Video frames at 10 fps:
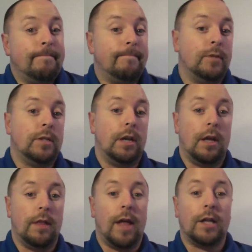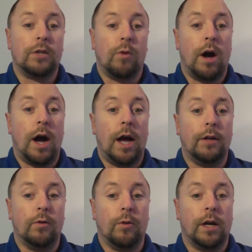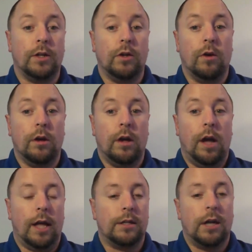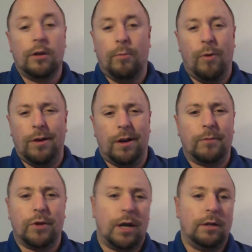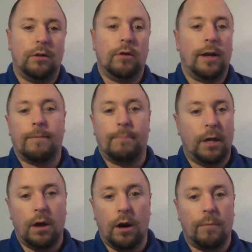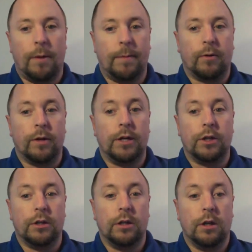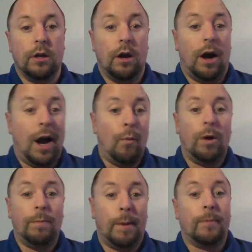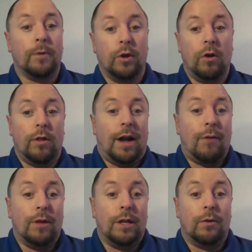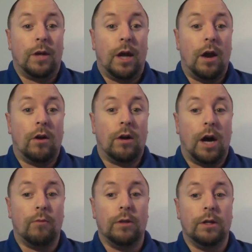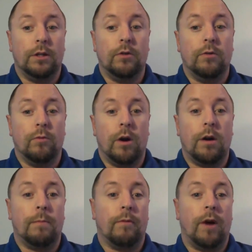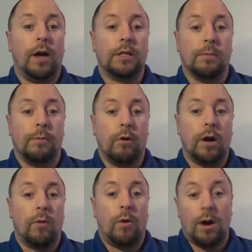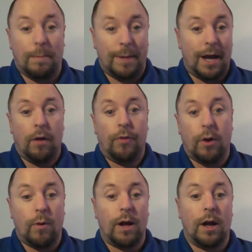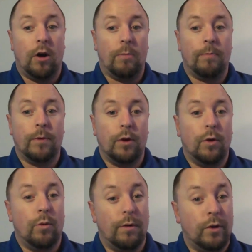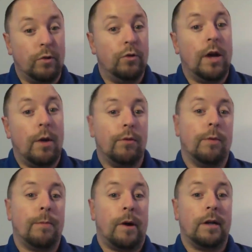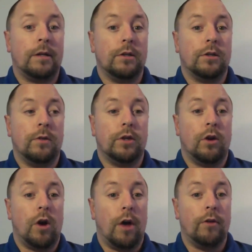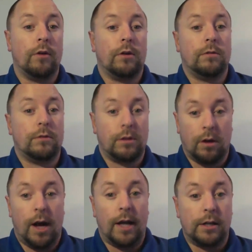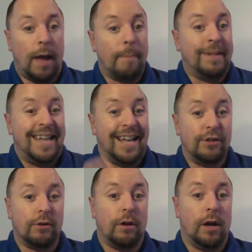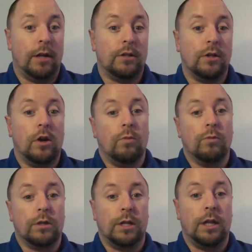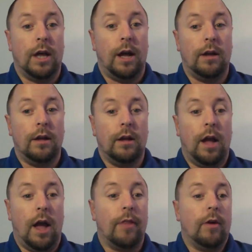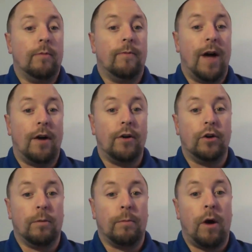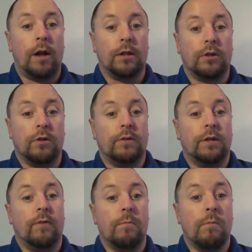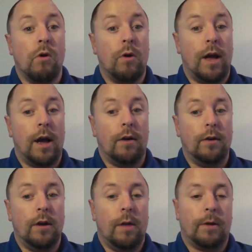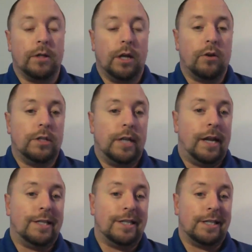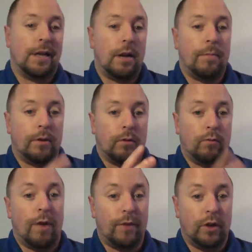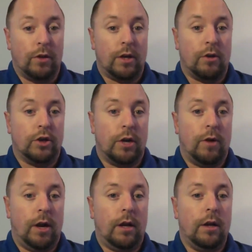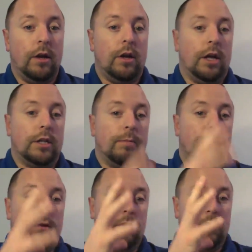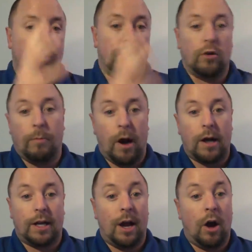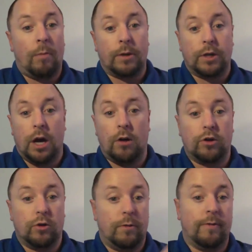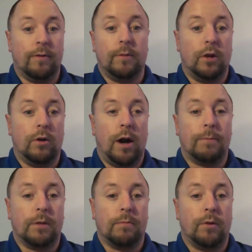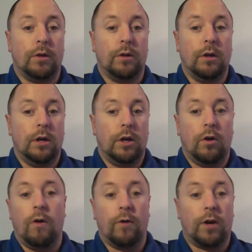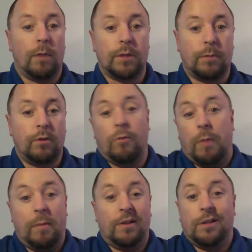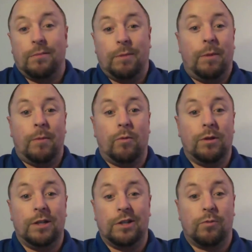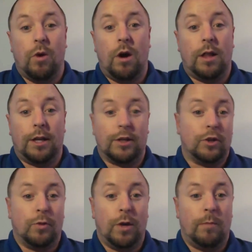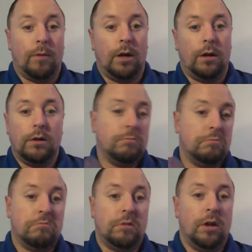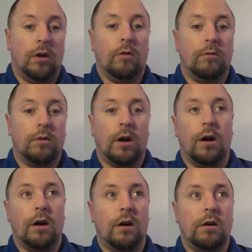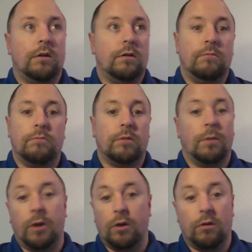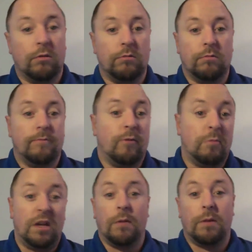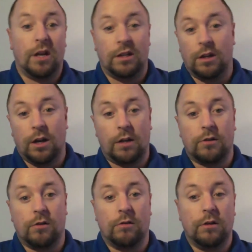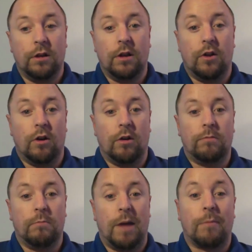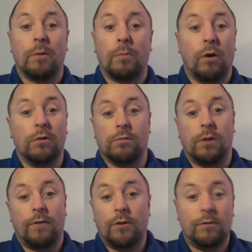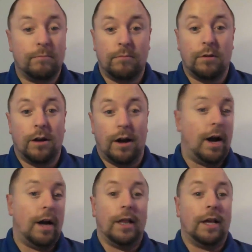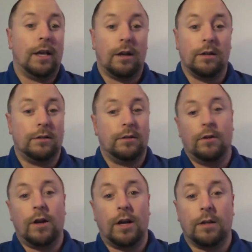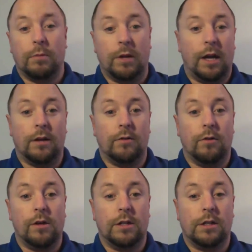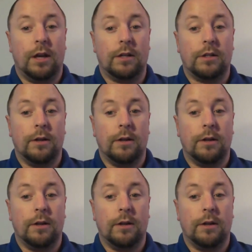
See, and that's why I do what I do. It's not the point that I'm trying to do like PR and public relations. I want people to know that I really do care. I really do want to provide support. I want to be out there. I want to help. Well, if you do that with your product and service, your other clients and potential clients will see that. And they'll value your product and service even more now because they understand it's just not about the revenue that you're generating. It's about, you know, your product can help a challenge or even, you know, help someone, you know, overcome something. Or maybe it's something people really just want, like it's a dream, right? You know, uh, computer. For me, I'm an IT guy, so you know MacBook Pros, whatever. I like it because you know I get to play and do all these things.